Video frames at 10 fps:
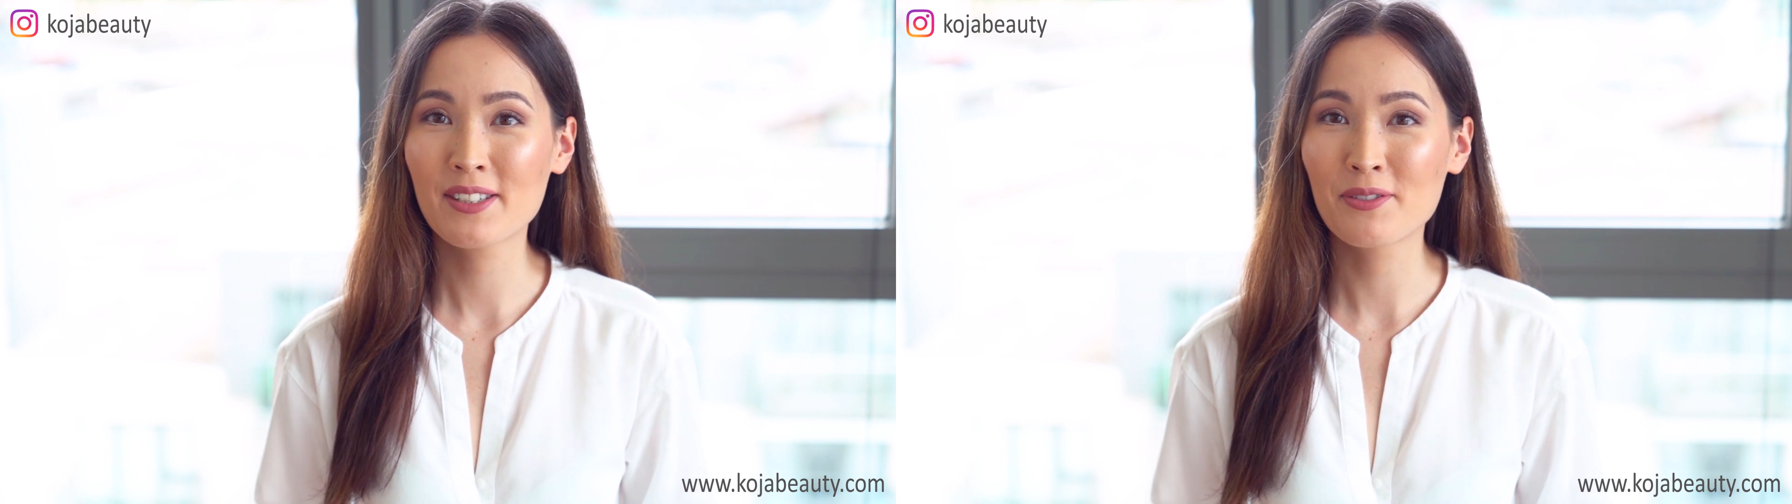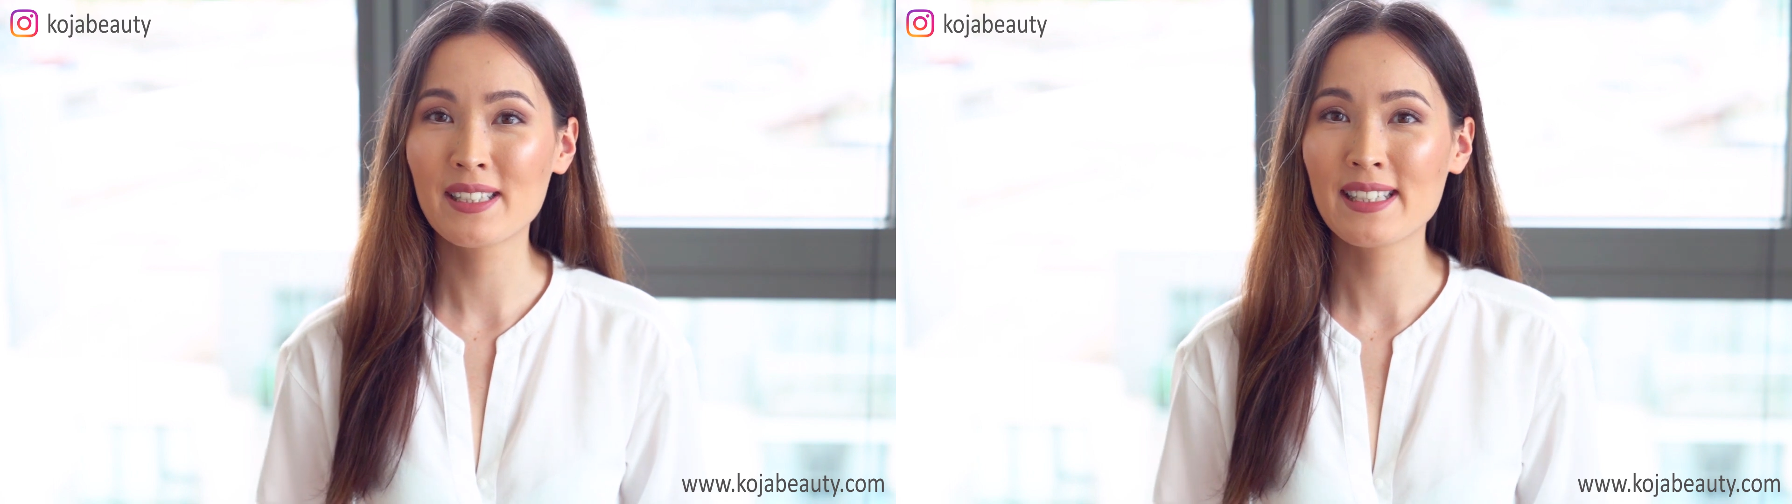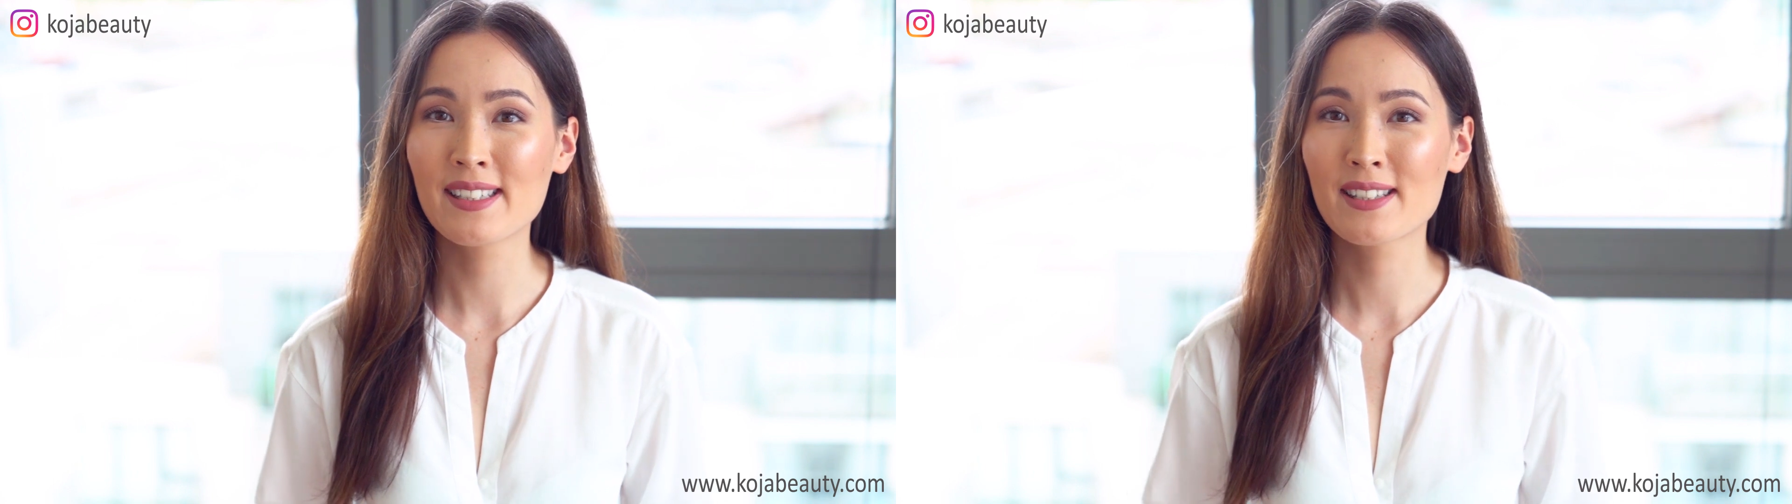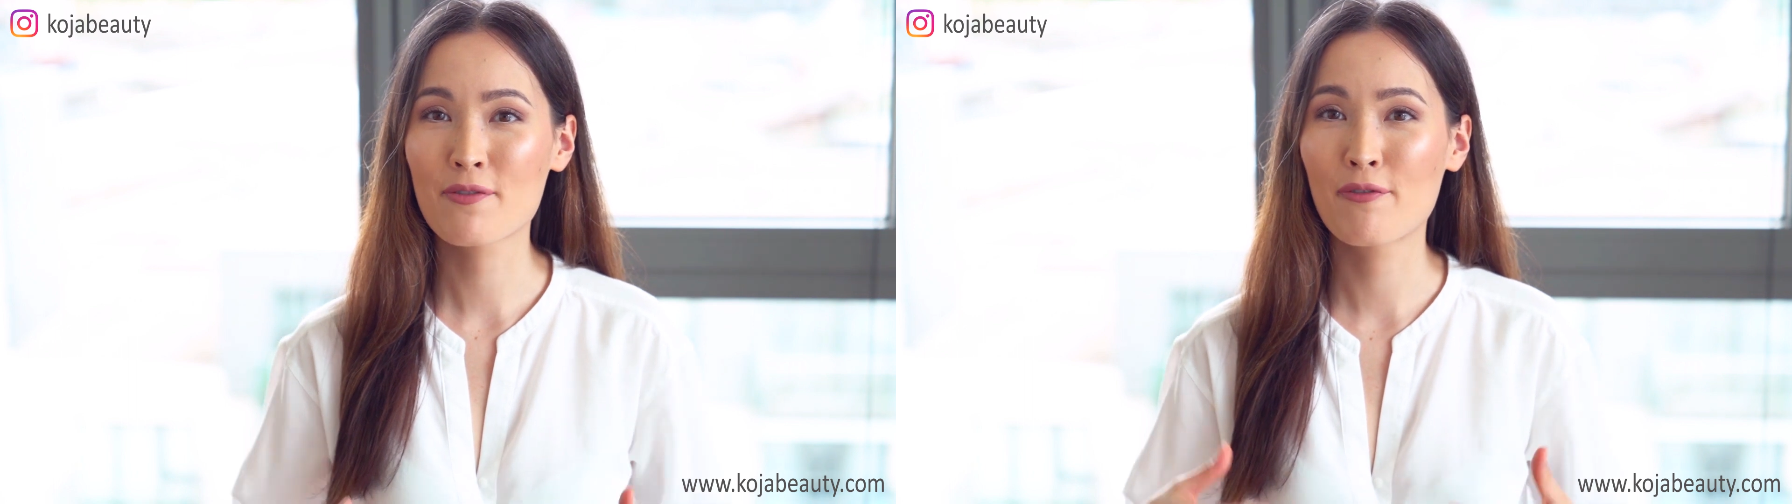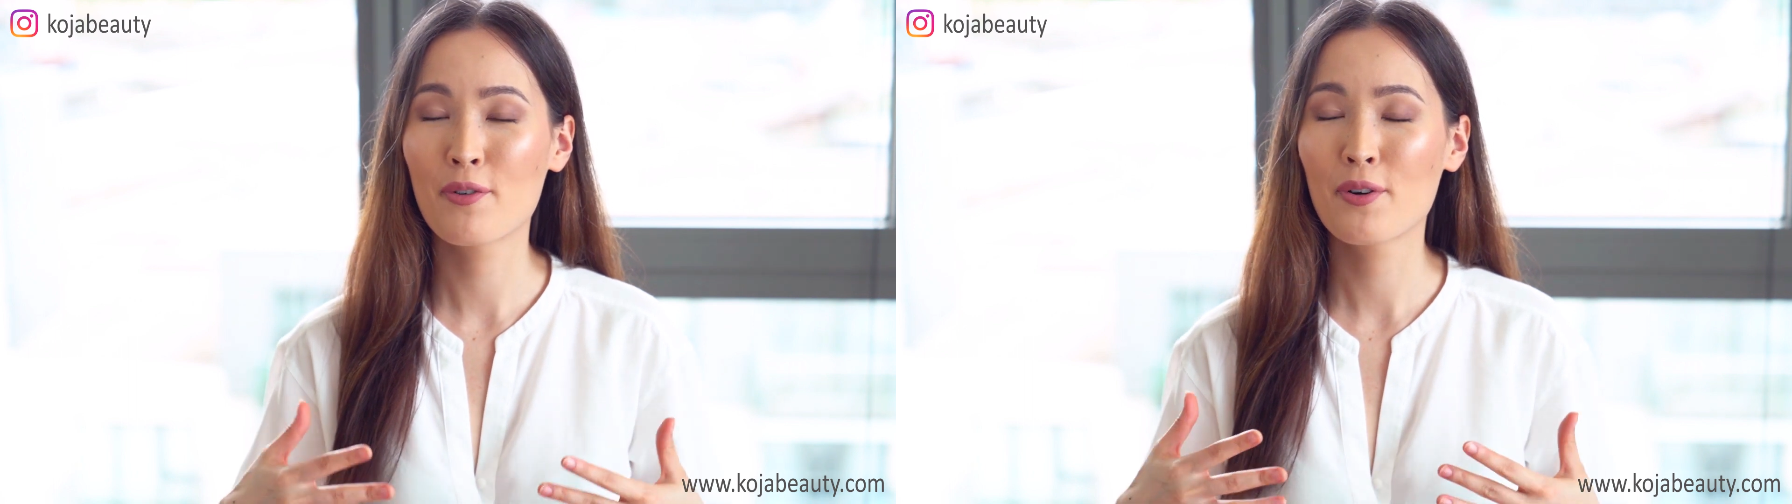
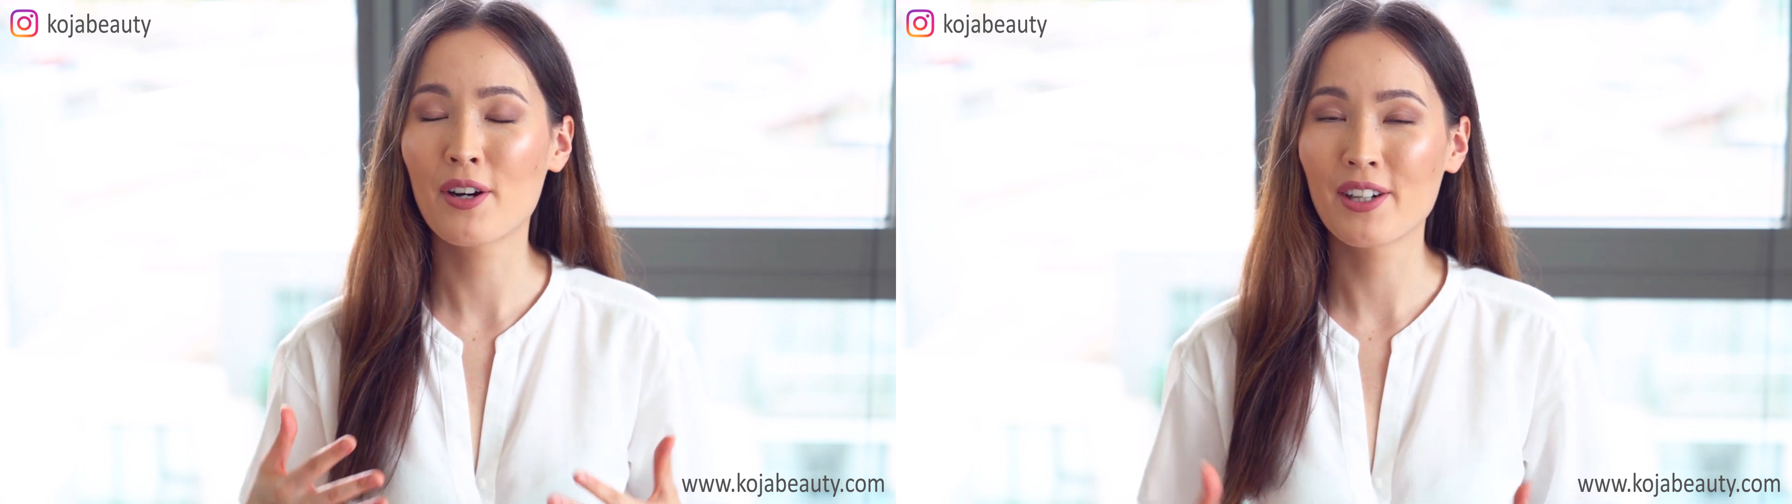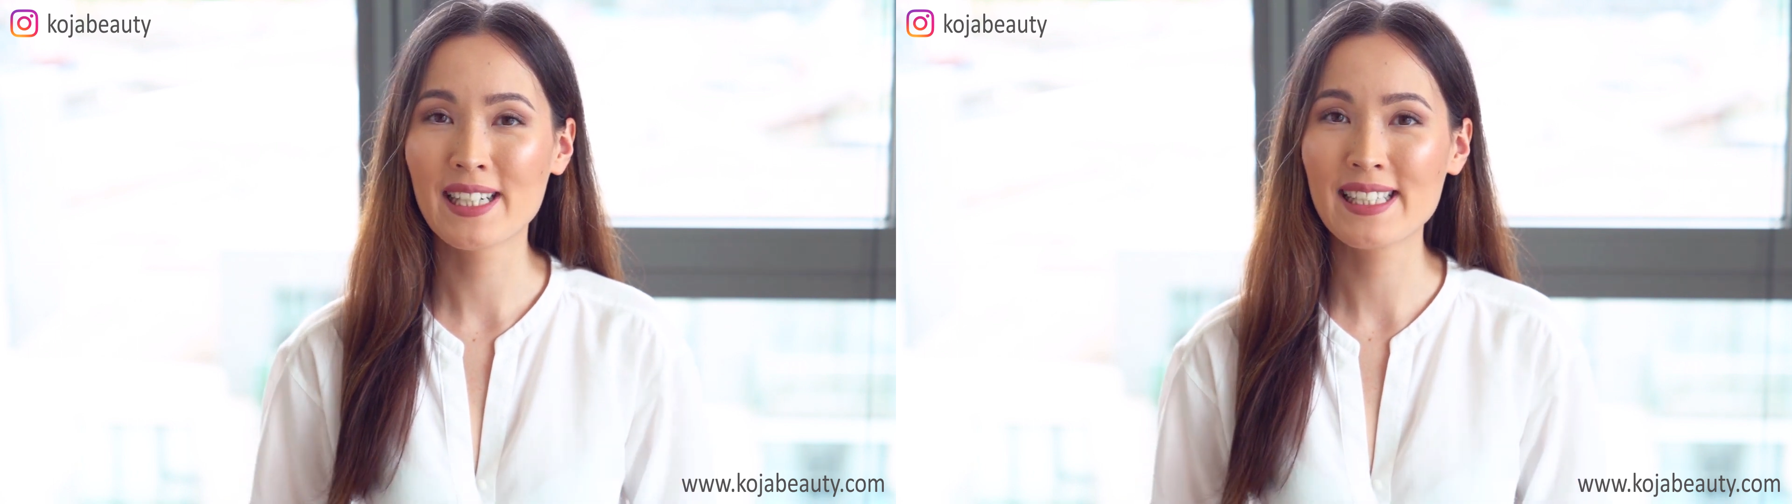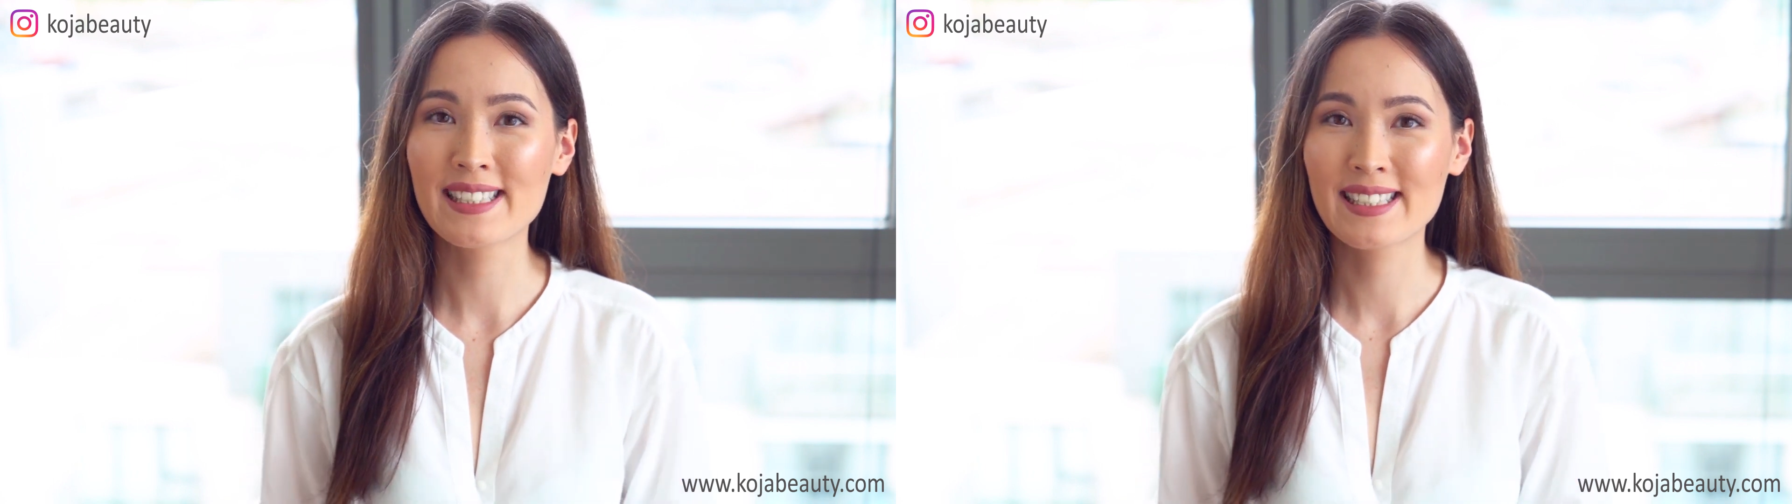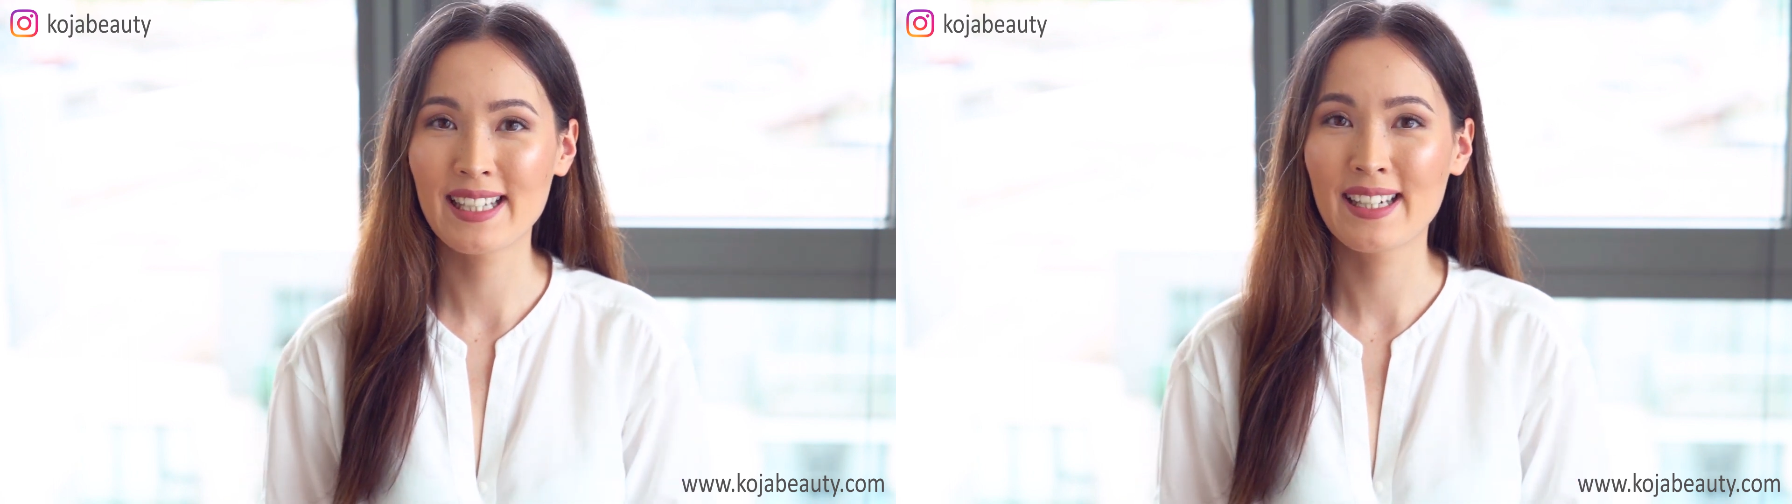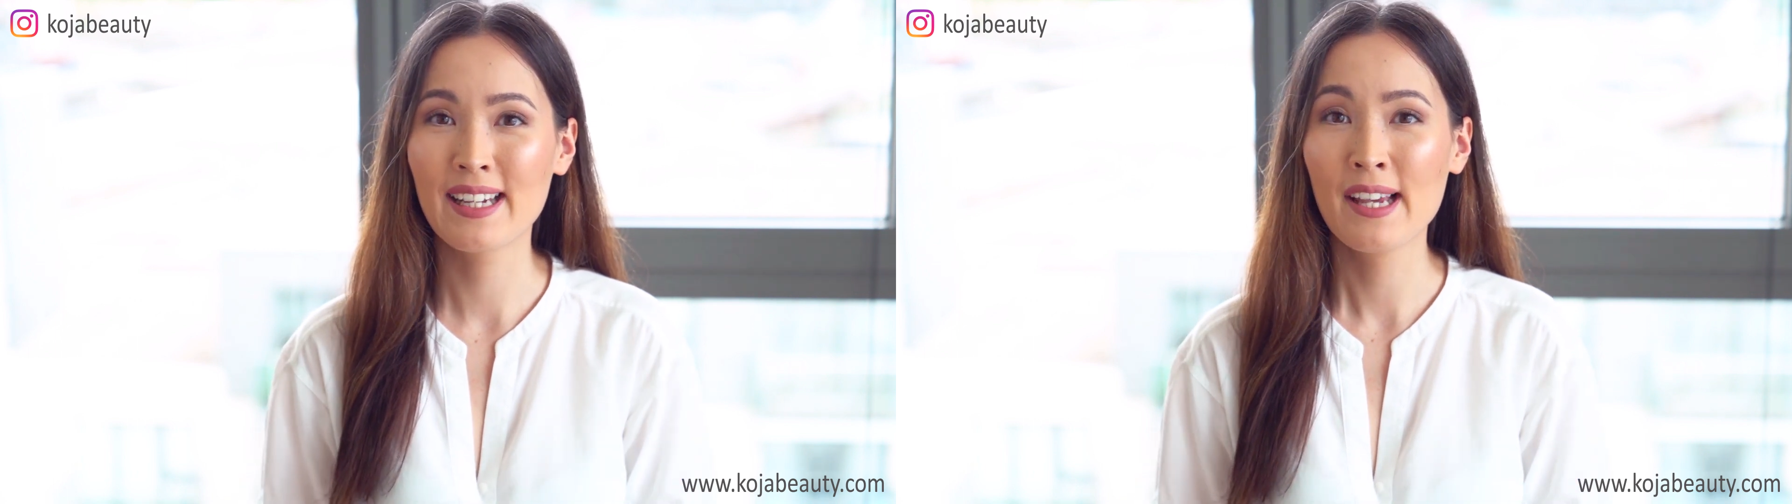ingredients for oily
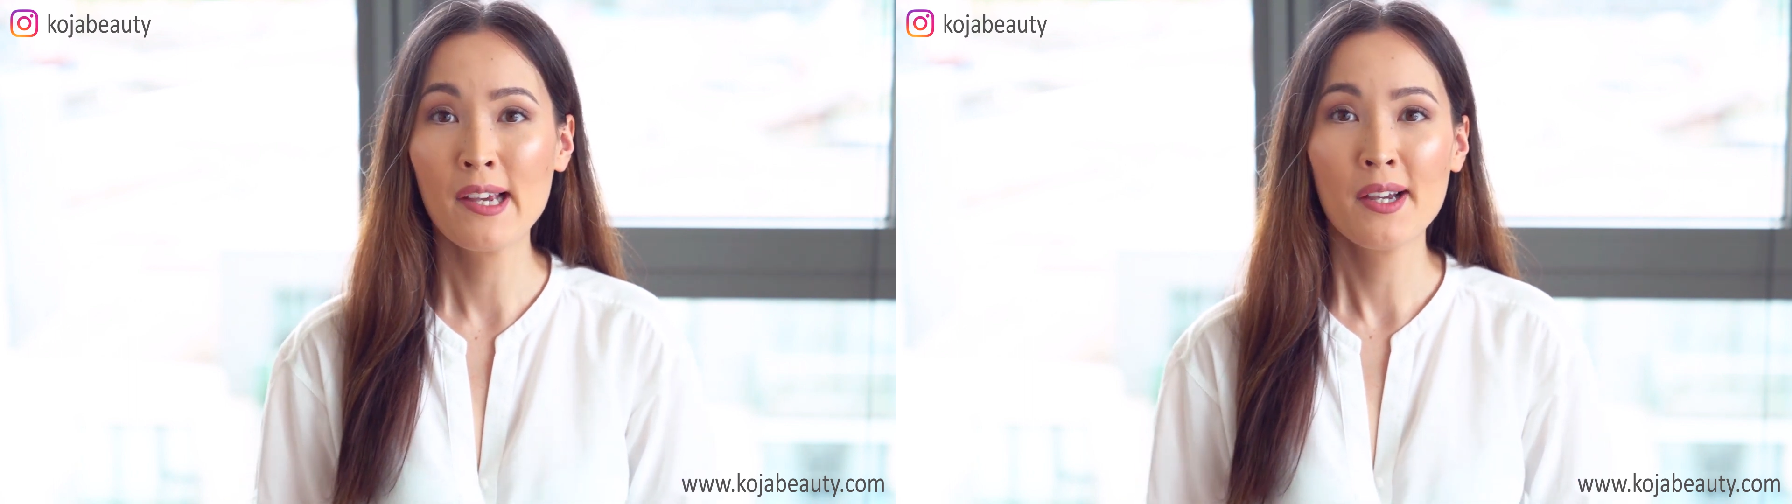skin.